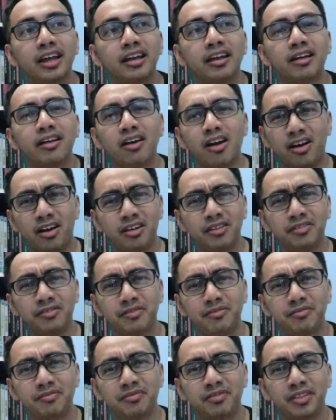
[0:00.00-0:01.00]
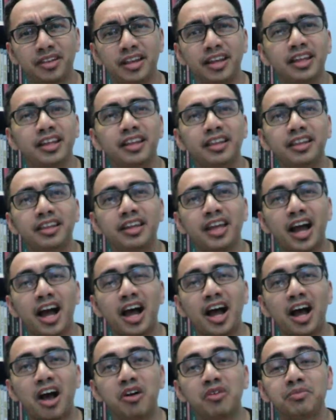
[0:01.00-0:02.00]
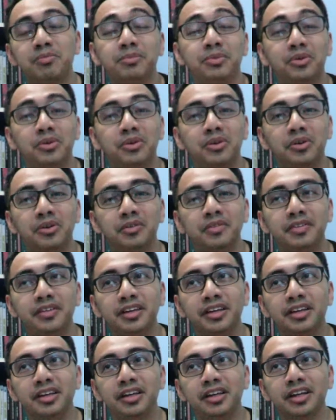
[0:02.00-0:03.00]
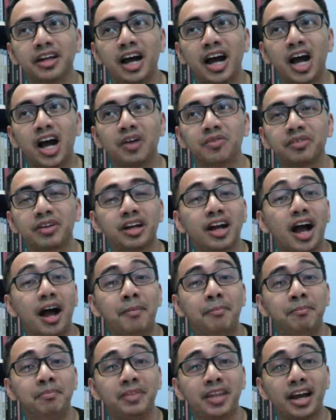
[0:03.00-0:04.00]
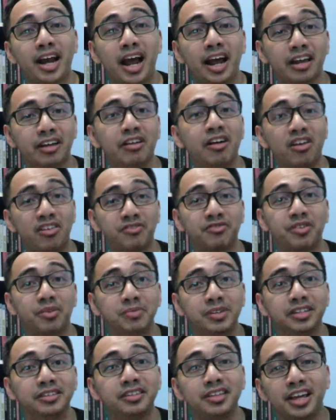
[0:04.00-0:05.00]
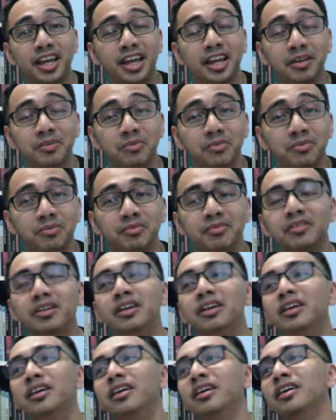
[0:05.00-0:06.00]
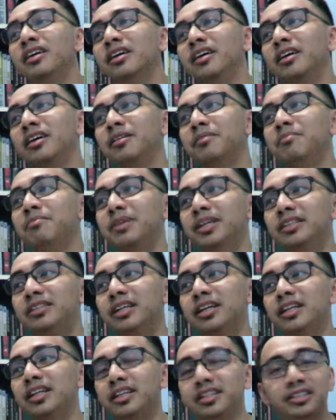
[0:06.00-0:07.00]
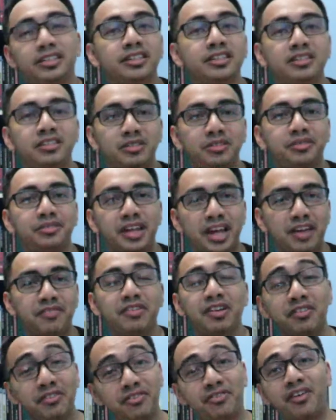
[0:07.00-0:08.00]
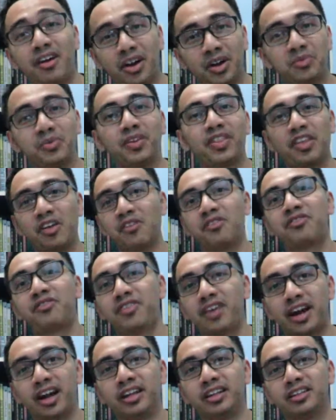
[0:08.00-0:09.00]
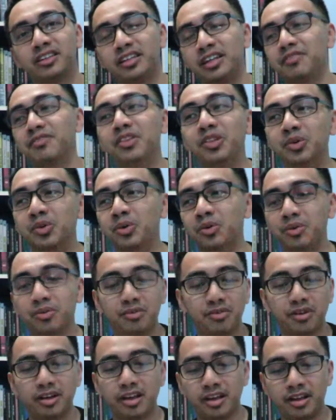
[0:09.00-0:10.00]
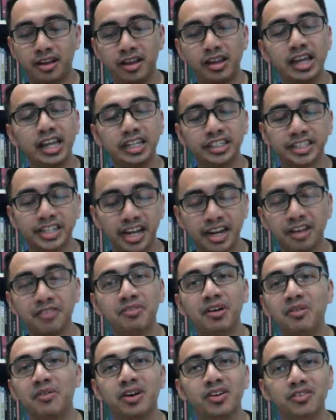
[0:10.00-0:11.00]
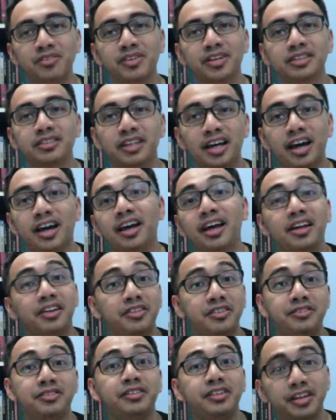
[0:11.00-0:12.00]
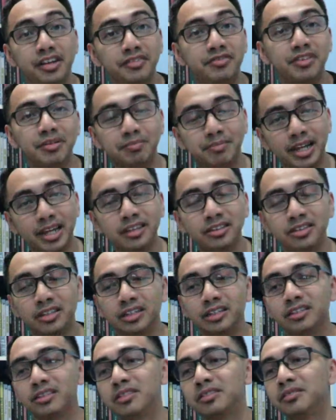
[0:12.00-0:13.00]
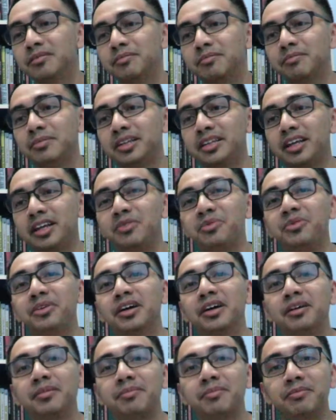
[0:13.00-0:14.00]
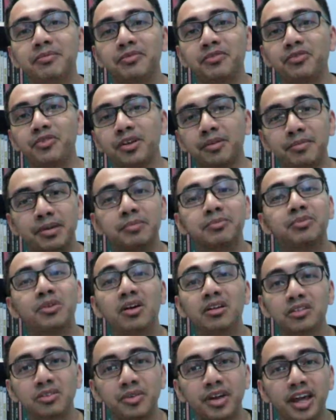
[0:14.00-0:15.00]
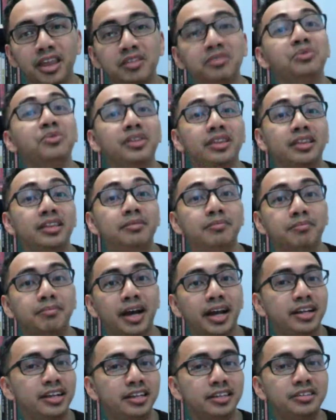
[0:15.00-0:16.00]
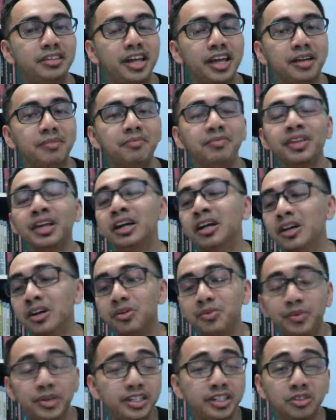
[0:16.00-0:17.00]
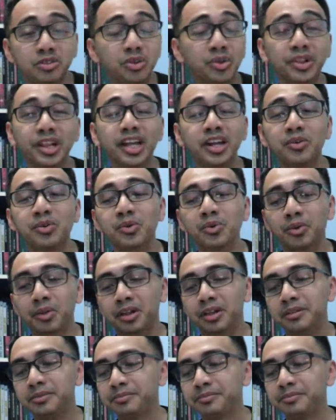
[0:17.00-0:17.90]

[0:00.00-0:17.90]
got, the output or the outcome that I got from this game. Basically, just having fun with your friends, even though each and every one of us are at different places, but then we are being brought together by this game, which is totally cool.